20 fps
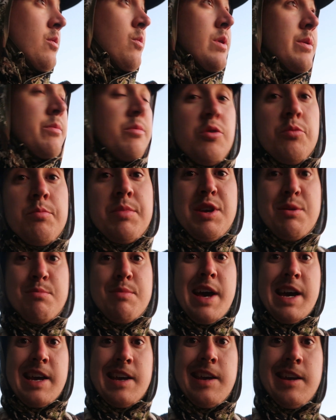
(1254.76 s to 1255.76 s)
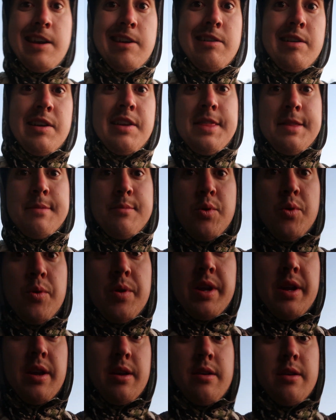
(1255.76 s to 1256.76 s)
We will be back here in the
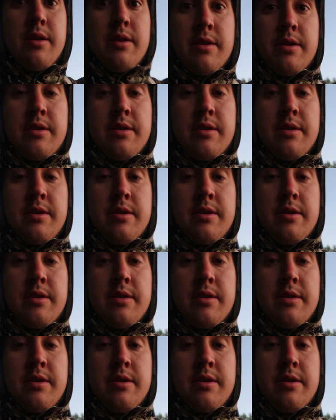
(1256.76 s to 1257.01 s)
morning.